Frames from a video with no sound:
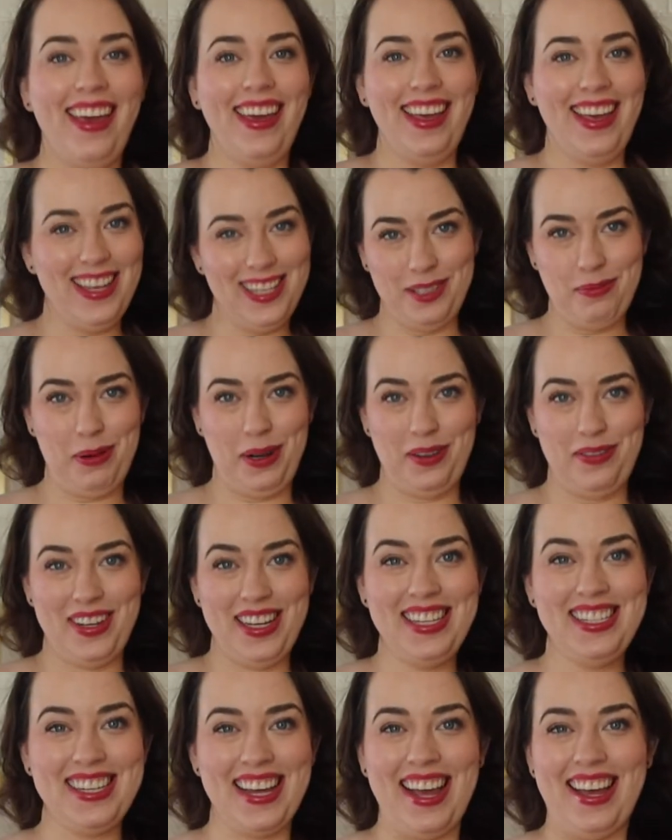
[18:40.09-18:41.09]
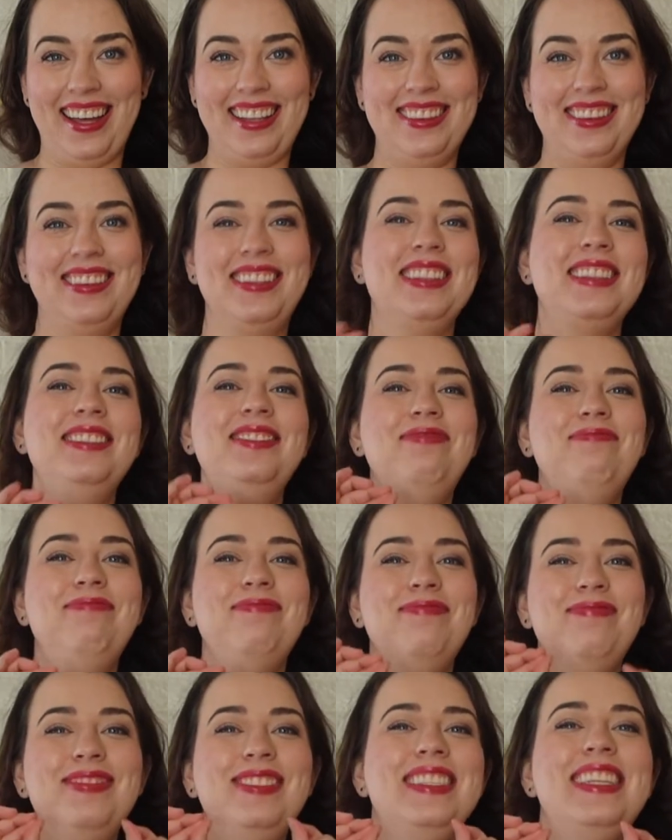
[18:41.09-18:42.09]
is perfect.
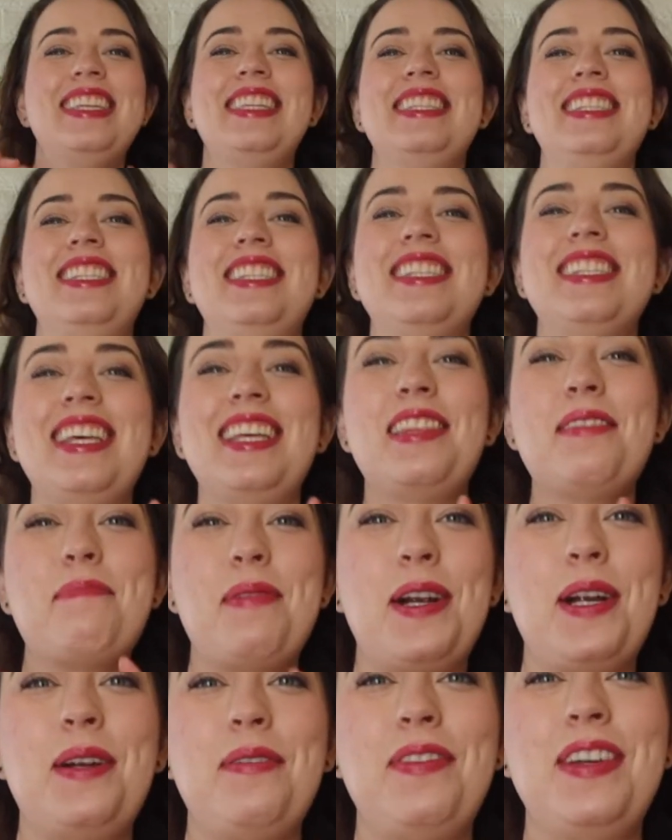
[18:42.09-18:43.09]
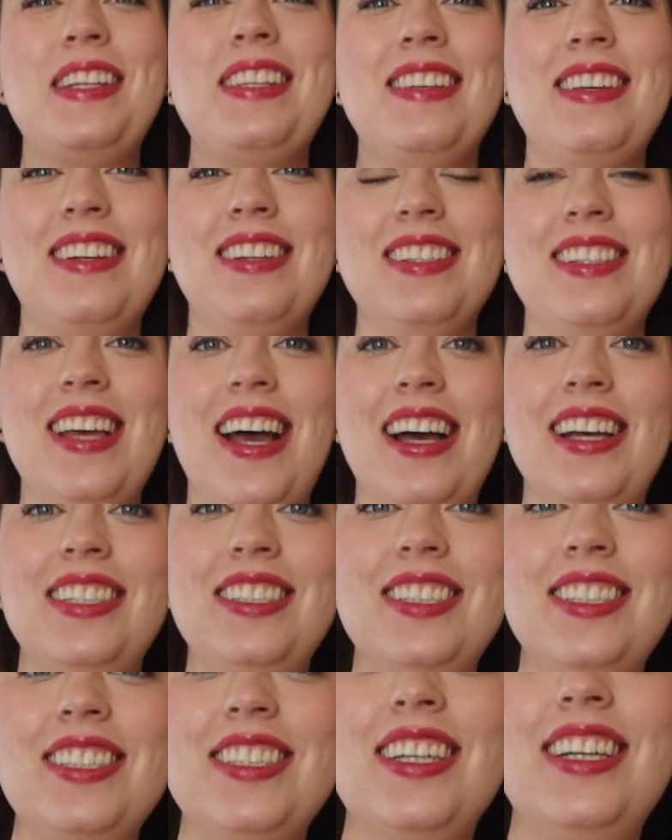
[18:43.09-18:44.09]
It's just like the perfect little
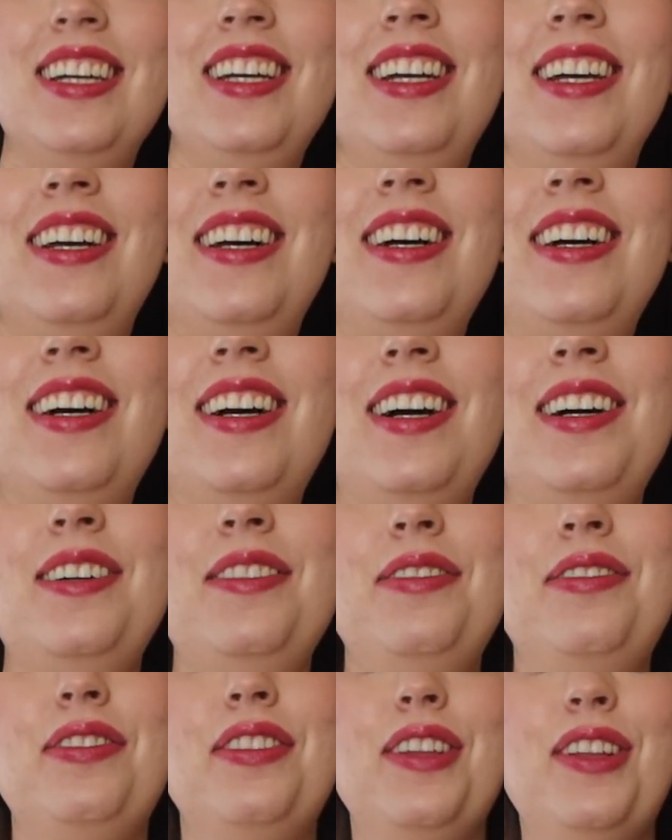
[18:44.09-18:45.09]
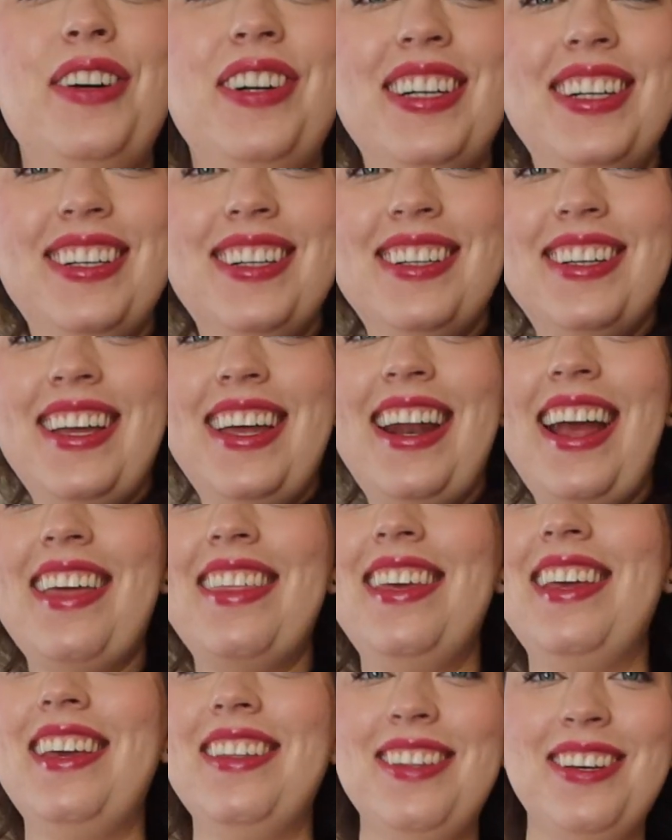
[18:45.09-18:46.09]
touch of floral, and I
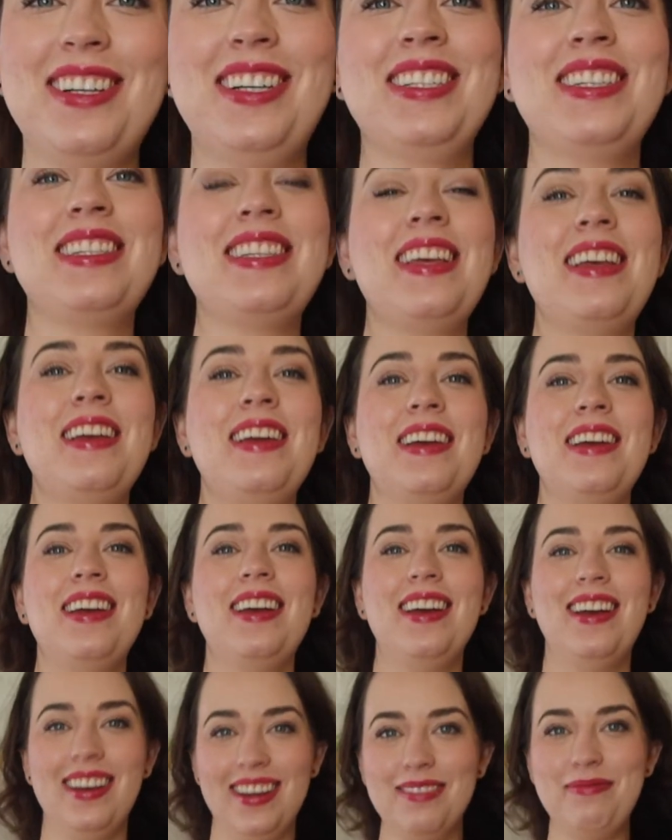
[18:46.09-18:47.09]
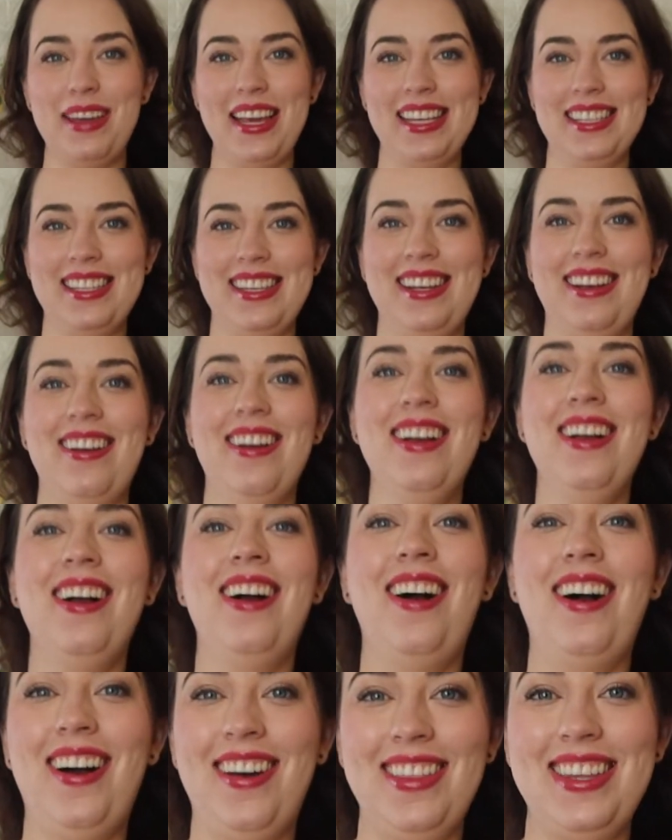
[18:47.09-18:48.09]
think it looks amazing
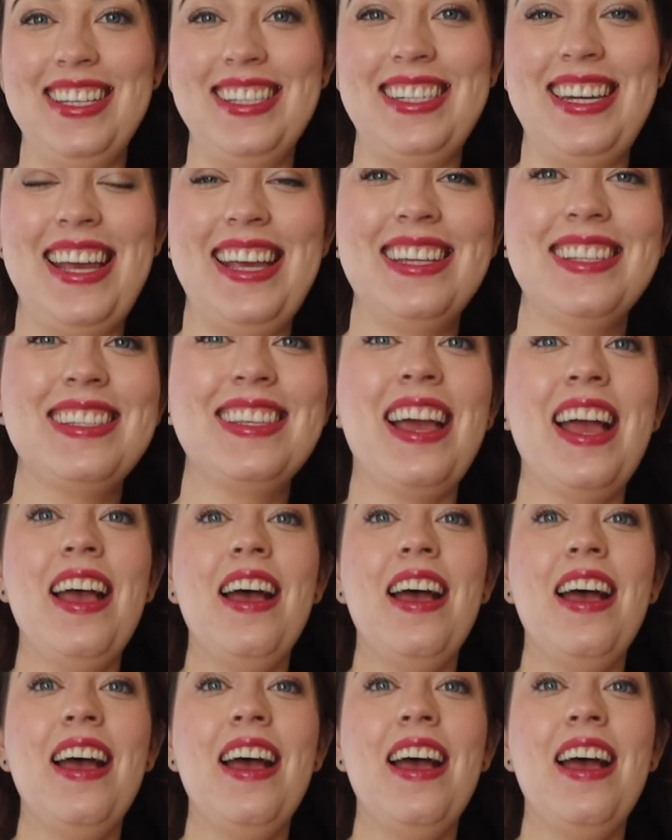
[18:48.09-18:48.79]
on the stays.